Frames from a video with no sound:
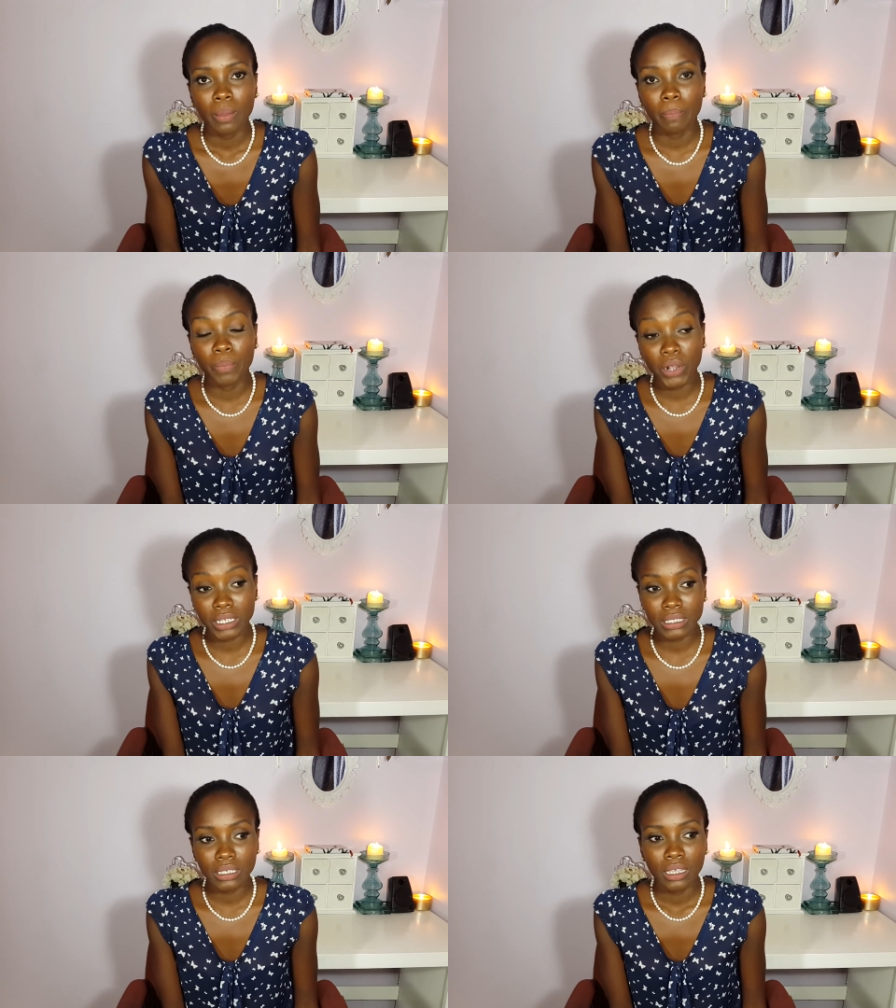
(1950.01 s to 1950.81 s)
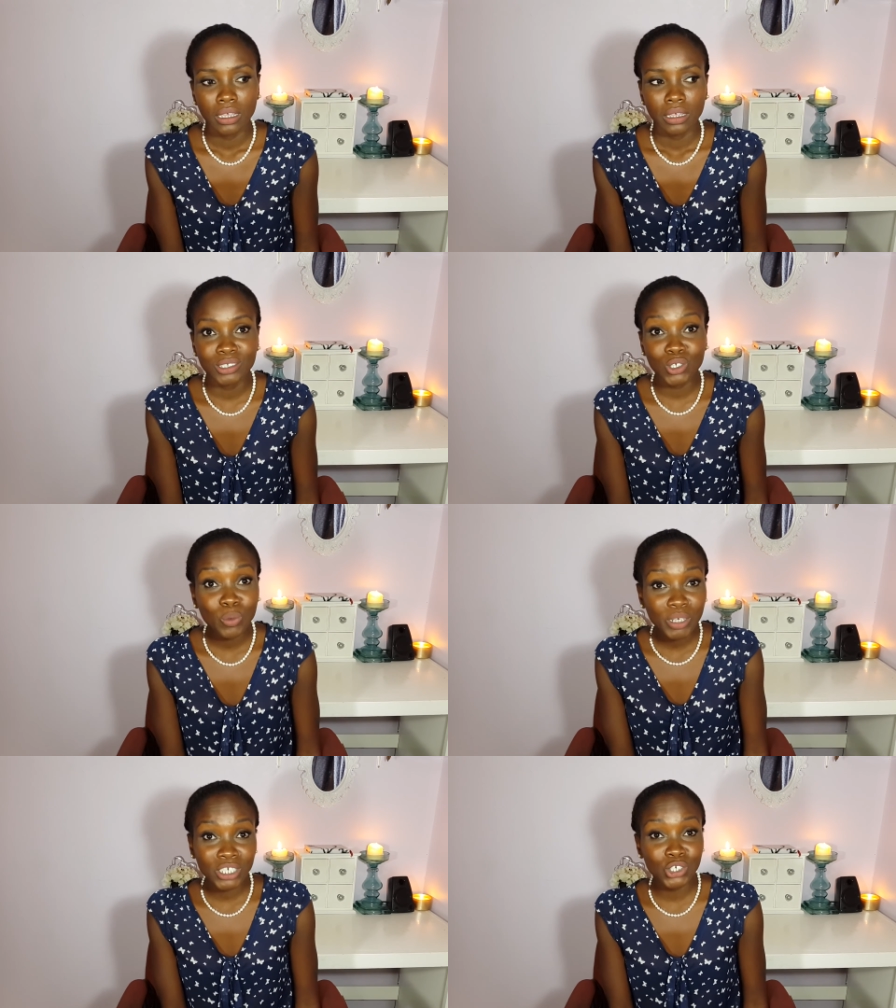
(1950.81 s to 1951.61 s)
But so
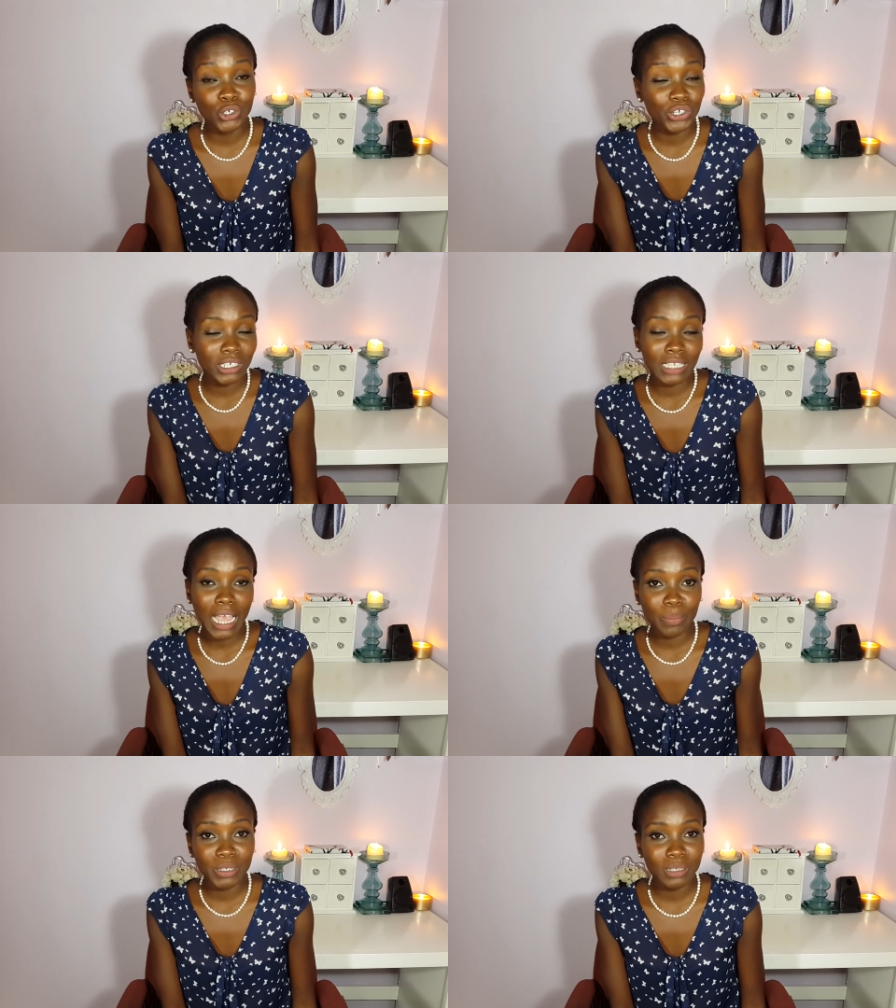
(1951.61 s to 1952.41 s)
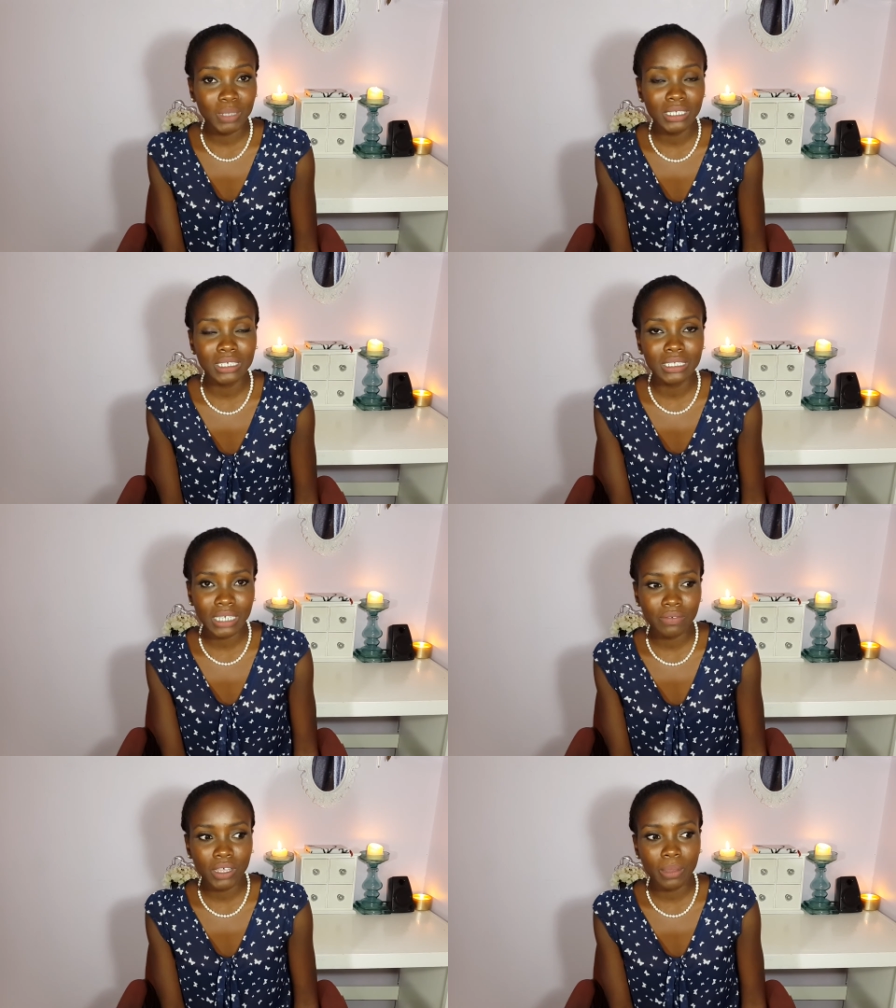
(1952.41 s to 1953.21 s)
much good has happened to me since
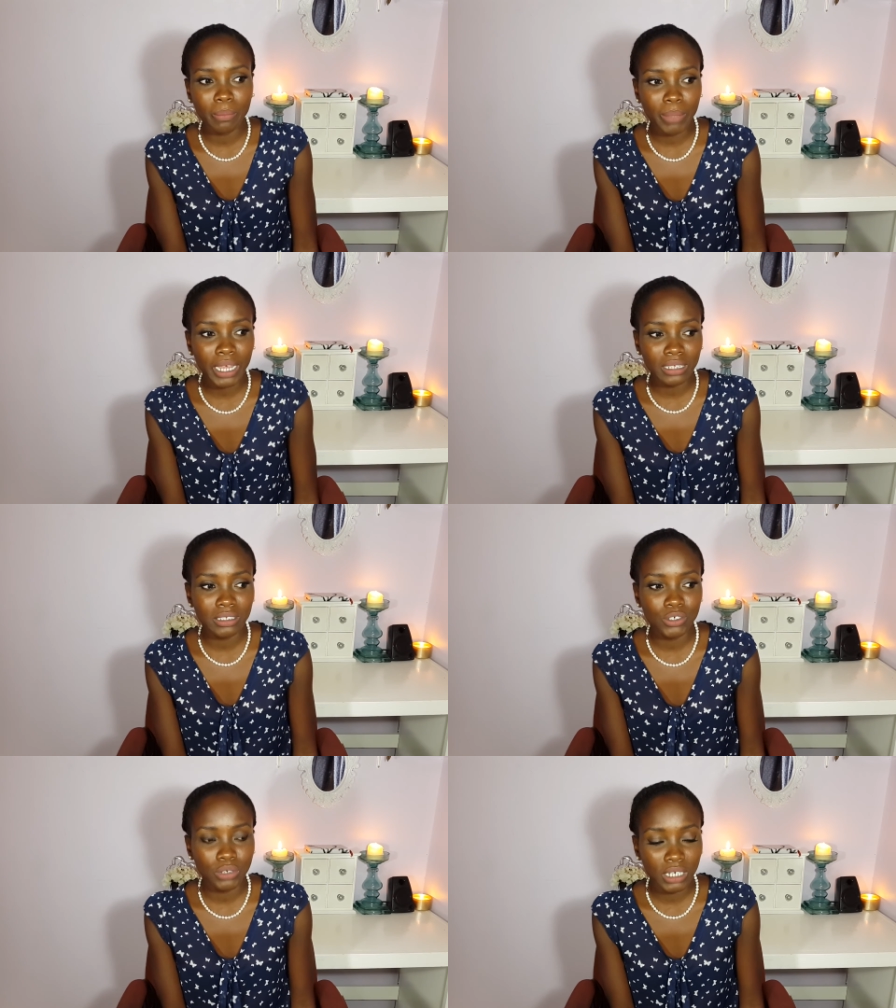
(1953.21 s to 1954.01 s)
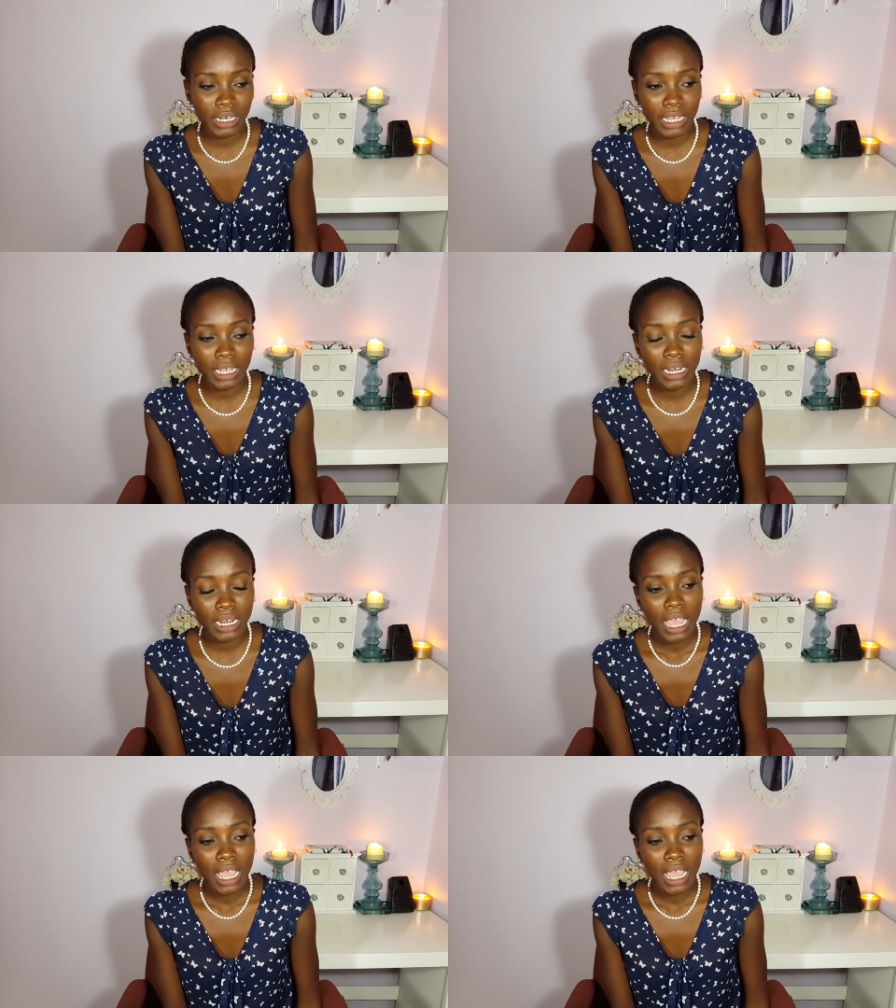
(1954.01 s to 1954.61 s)
I've come back to Trinidad.